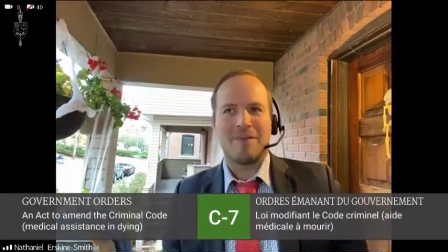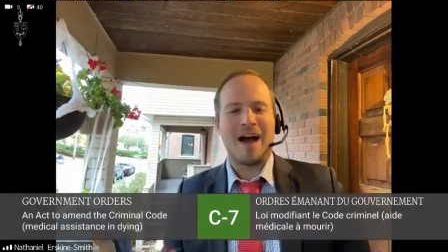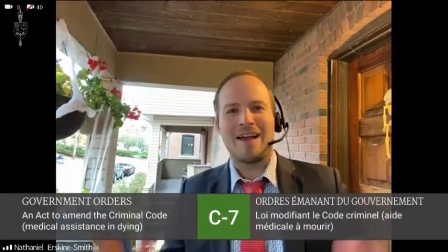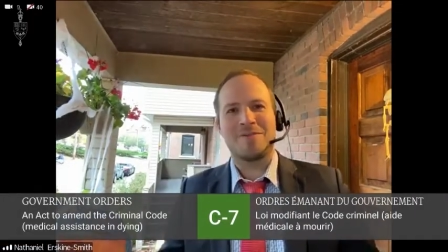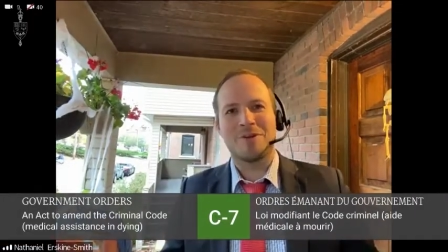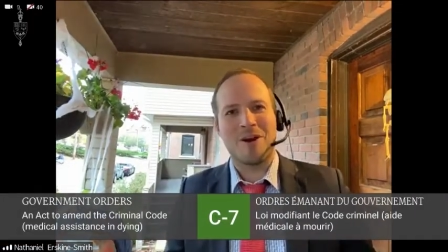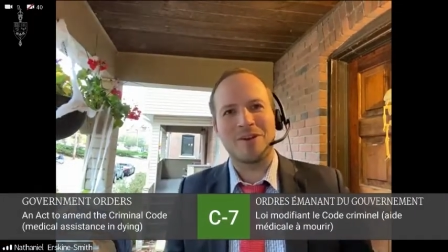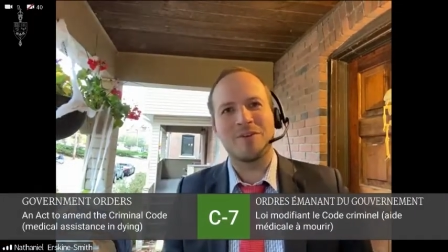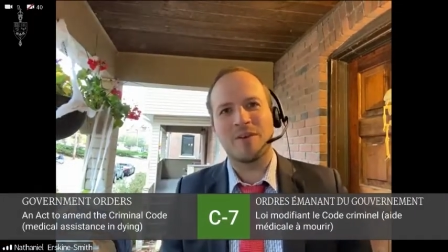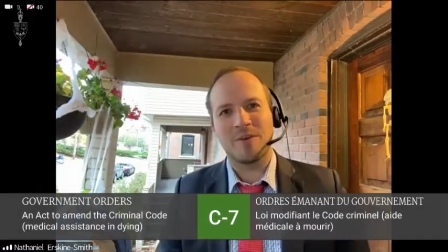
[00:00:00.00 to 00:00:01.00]
I would
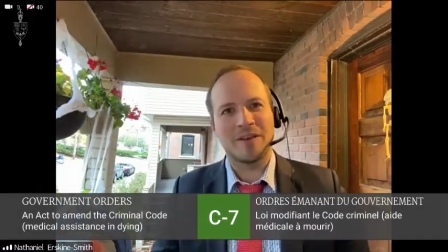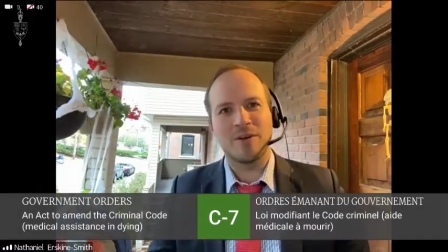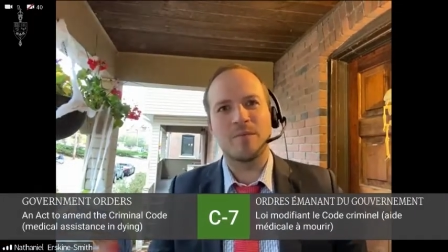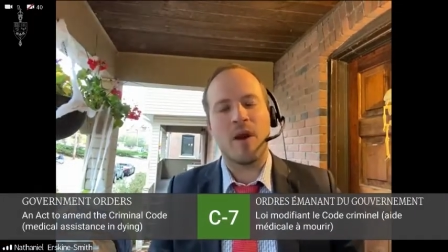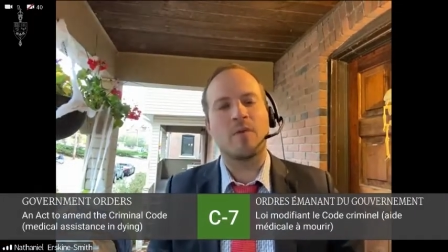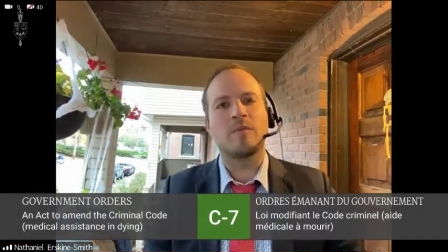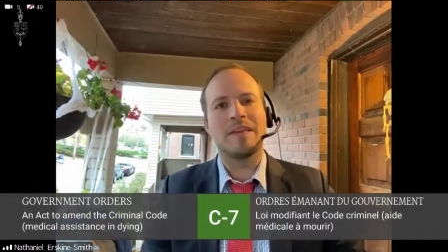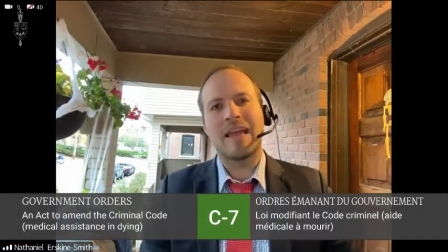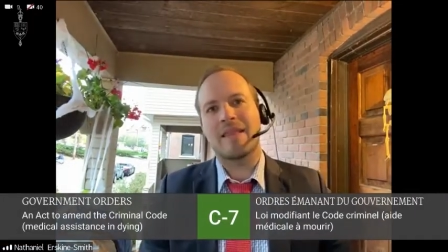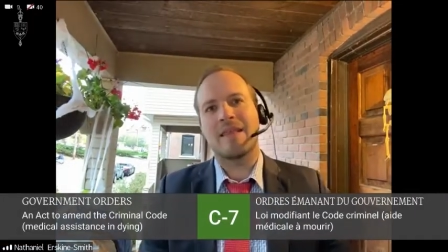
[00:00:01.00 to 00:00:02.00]
argue that we could
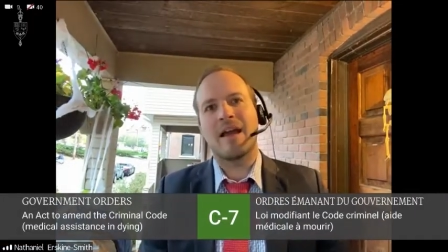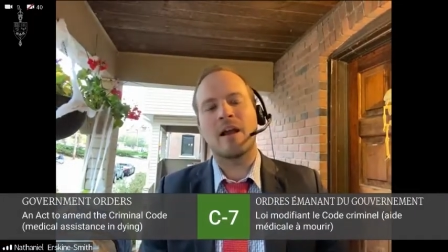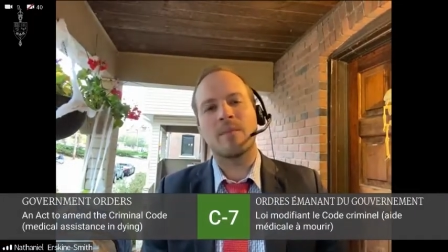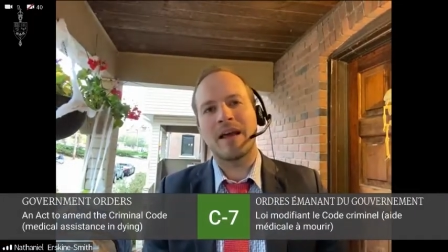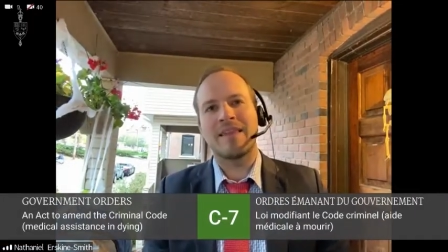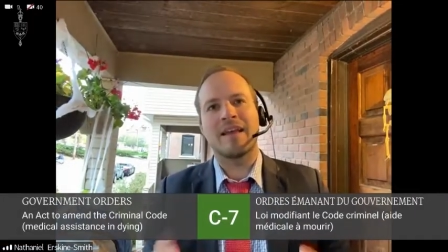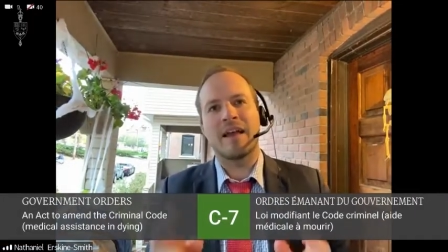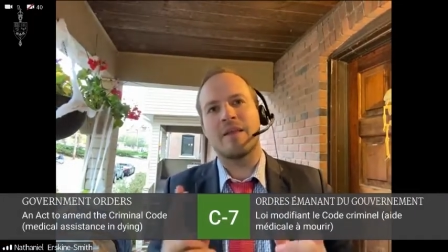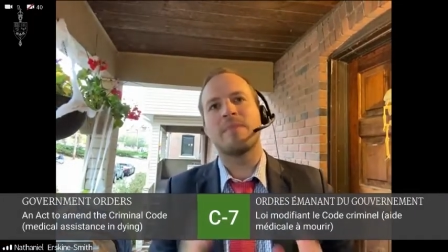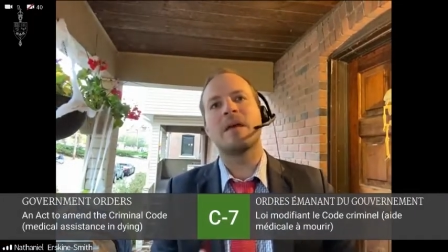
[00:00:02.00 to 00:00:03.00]
probably get there, but I think
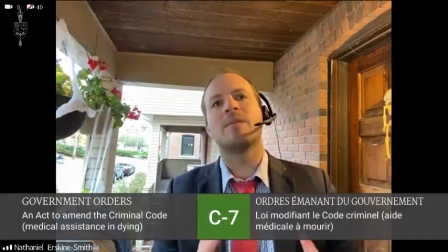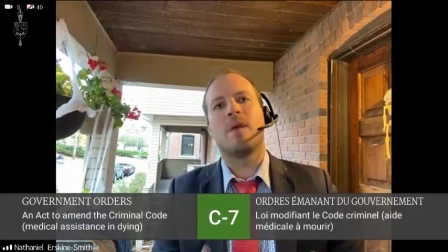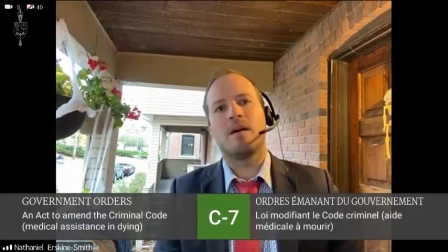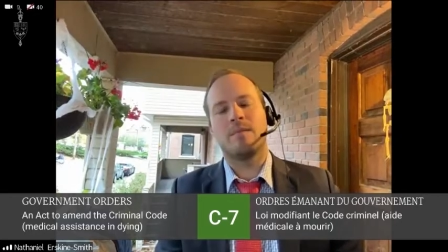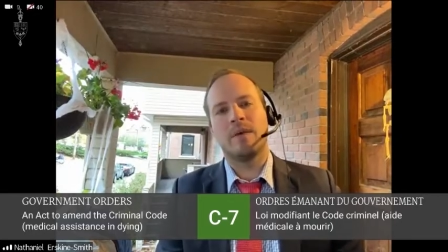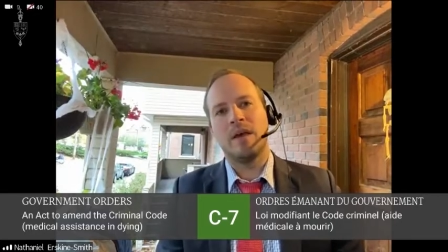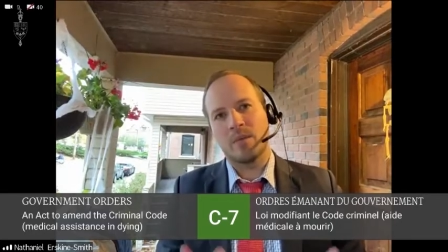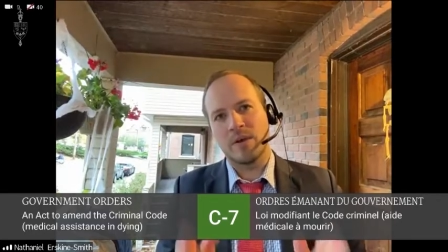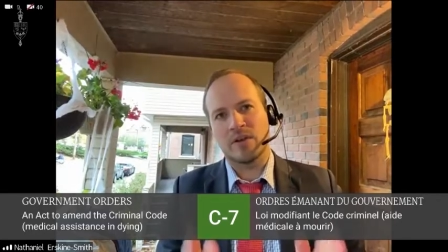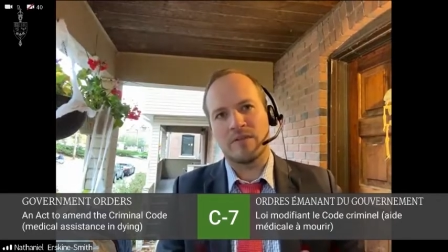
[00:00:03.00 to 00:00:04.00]
at a minimum,
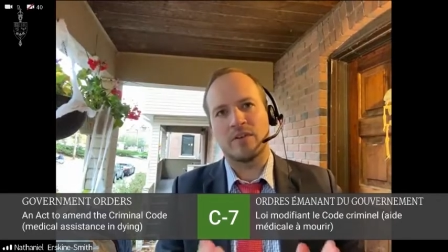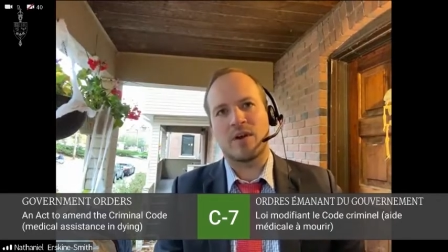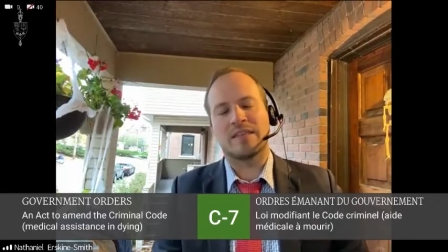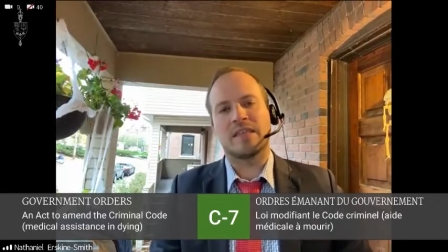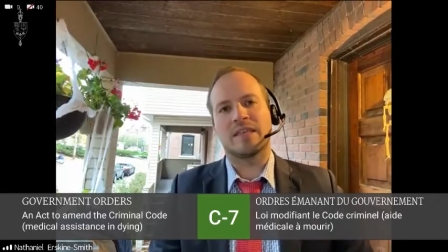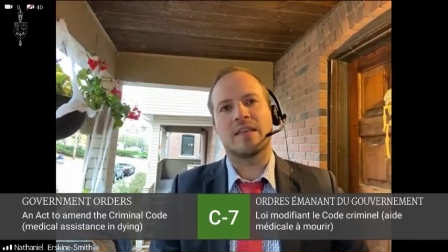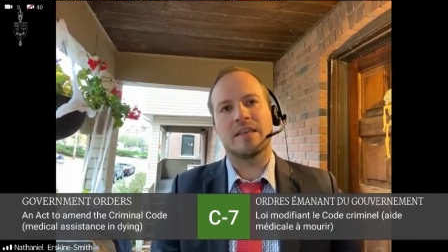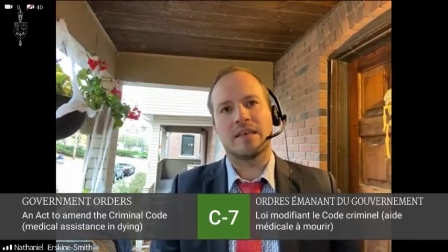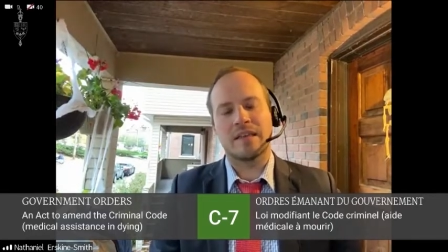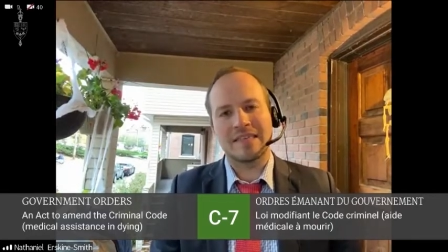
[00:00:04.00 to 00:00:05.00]
we should have addressed the,
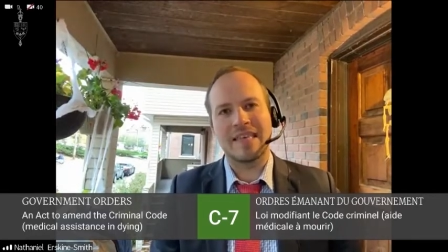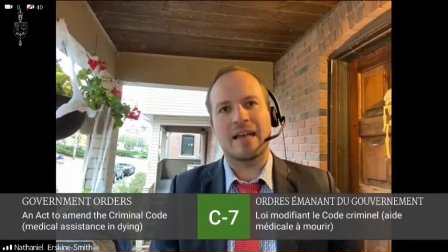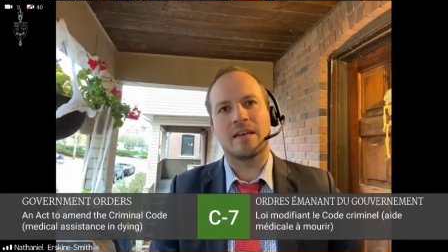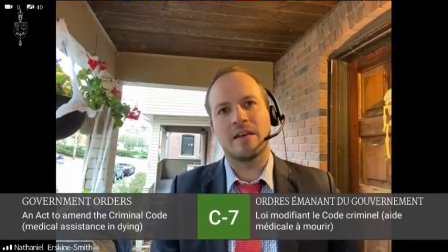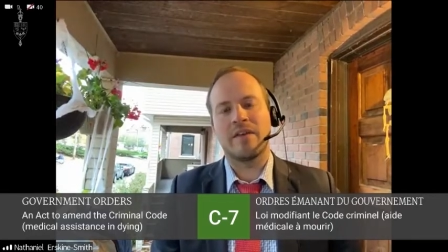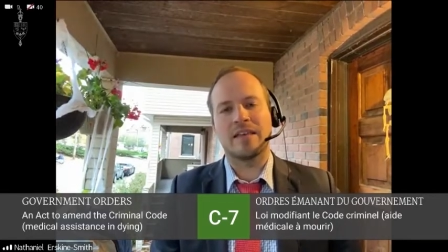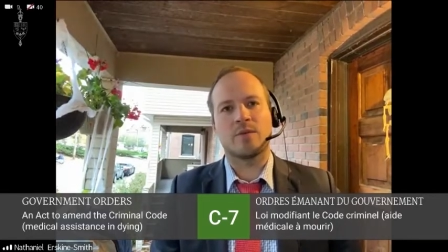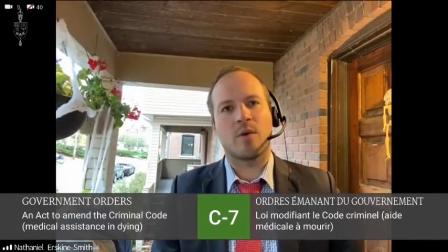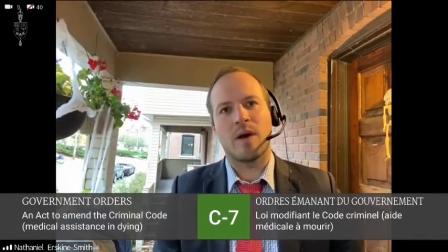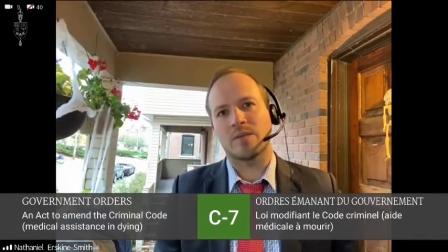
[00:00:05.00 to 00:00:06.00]
the, the, second
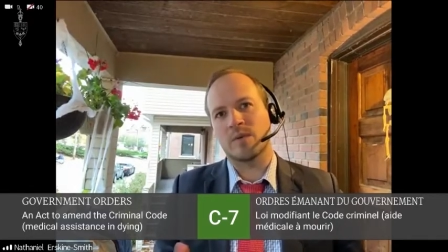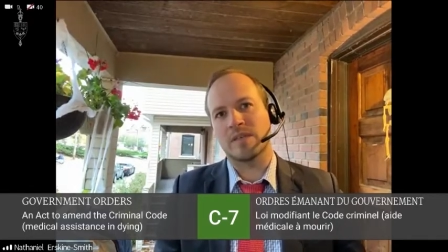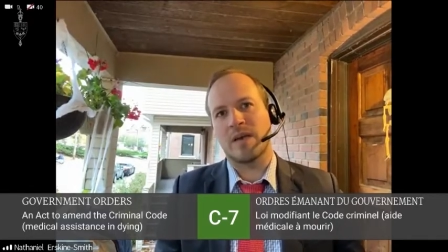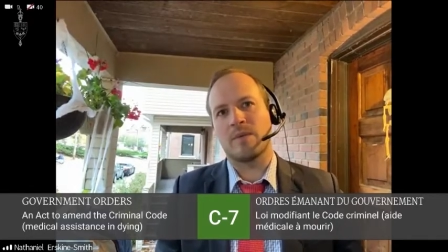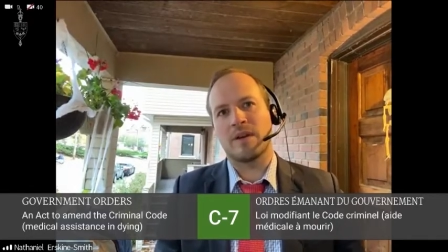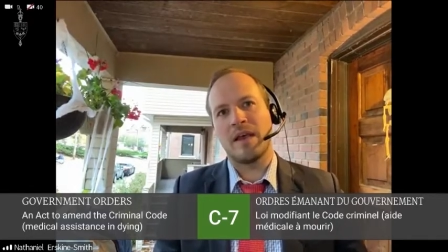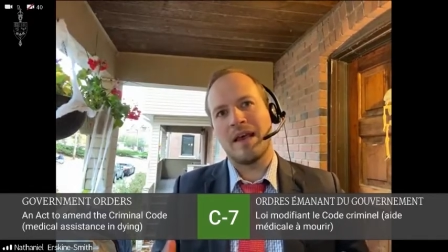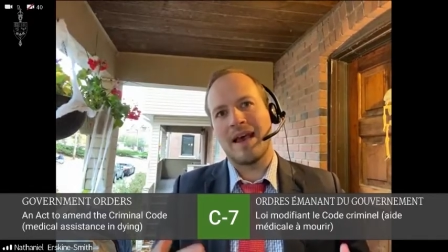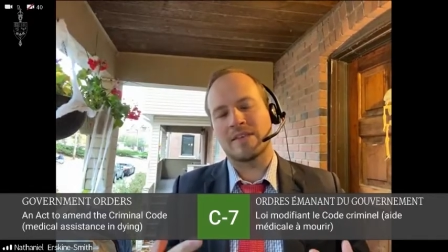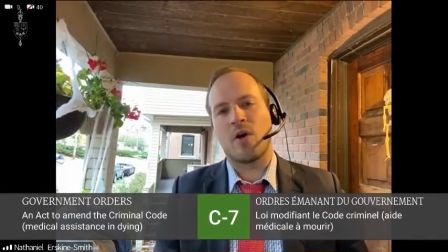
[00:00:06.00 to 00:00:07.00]
advance request where someone
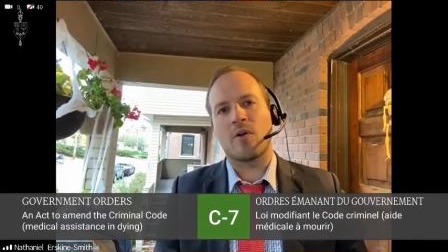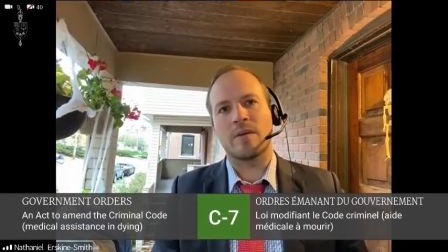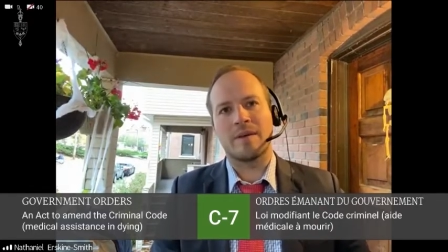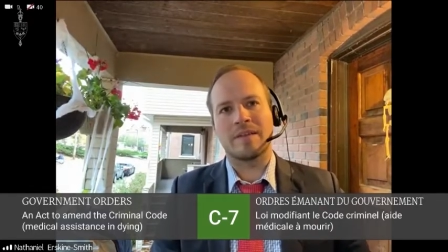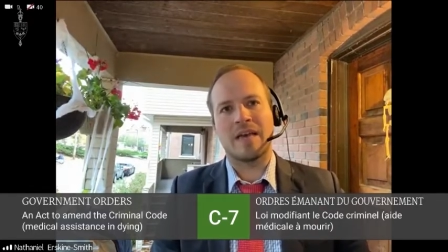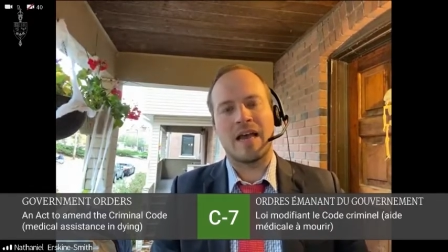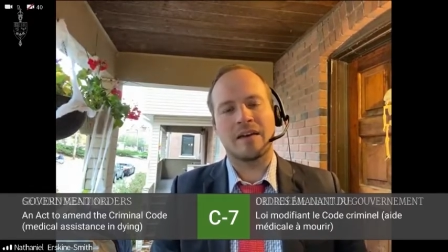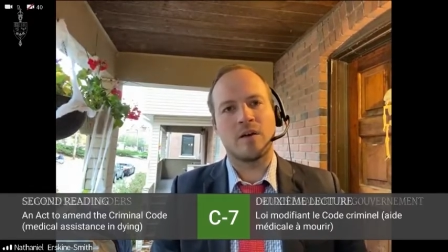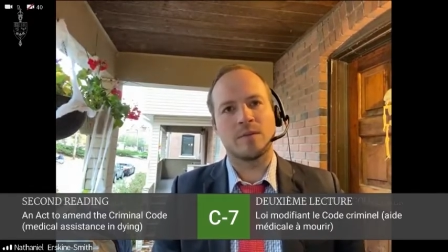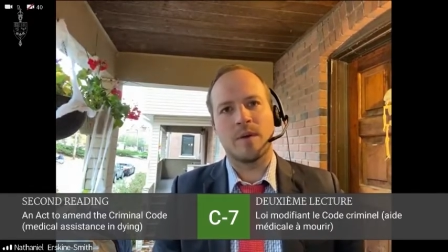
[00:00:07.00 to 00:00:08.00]
has already been
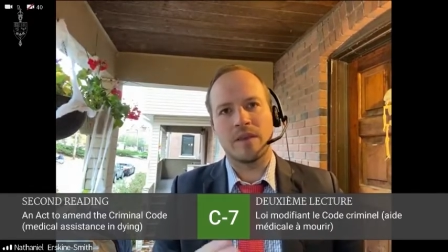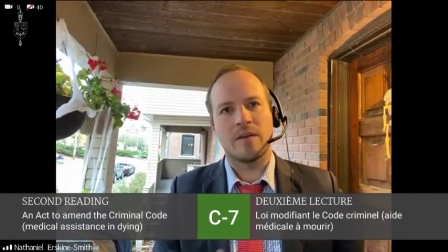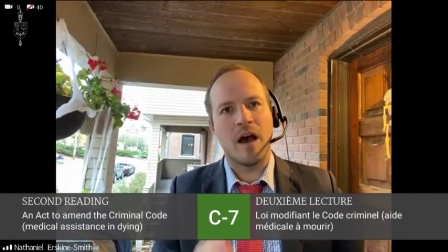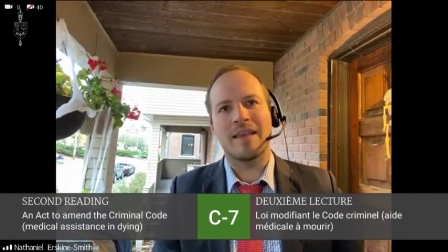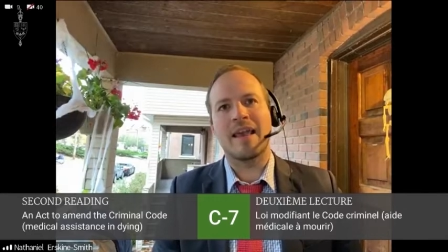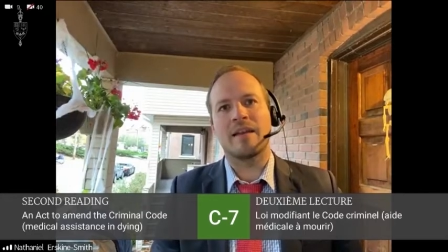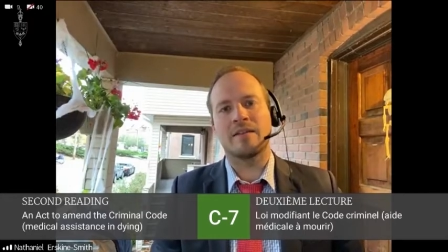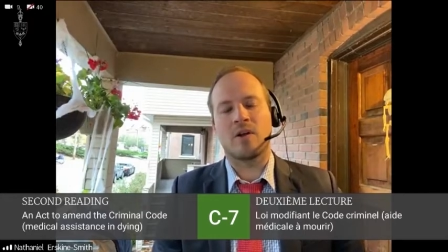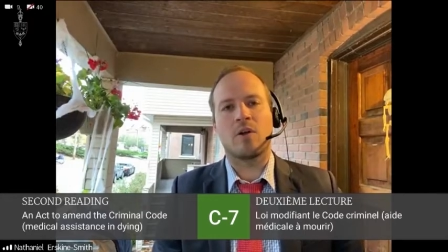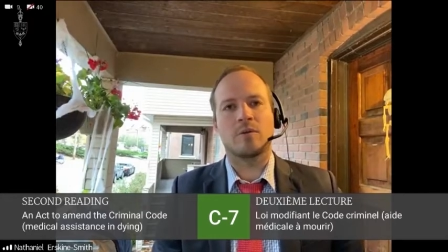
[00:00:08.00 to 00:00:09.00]
diagnosed but not yet
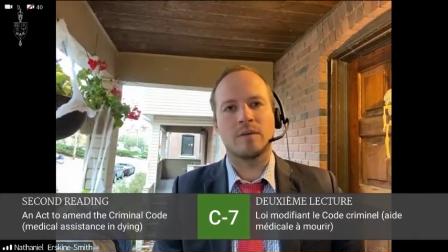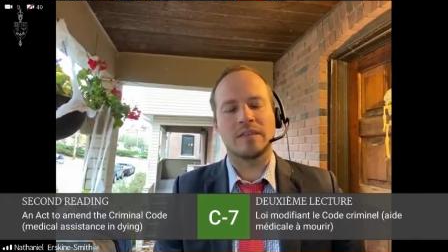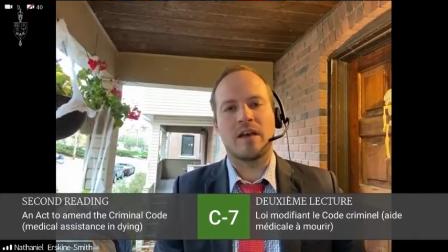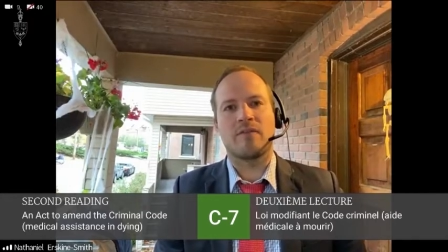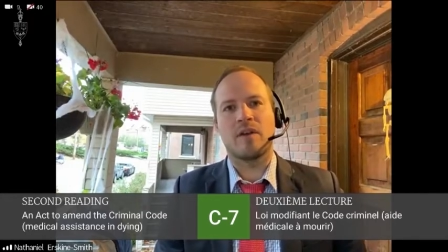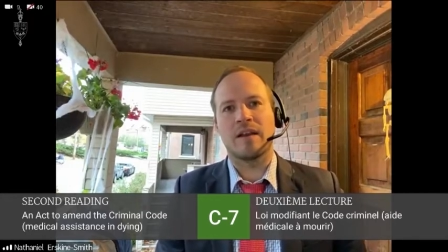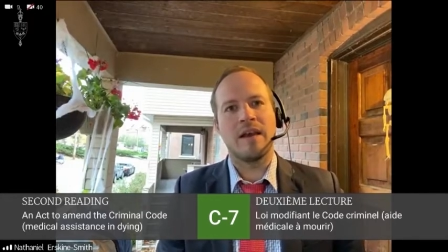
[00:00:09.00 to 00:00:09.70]
intolerably suffering.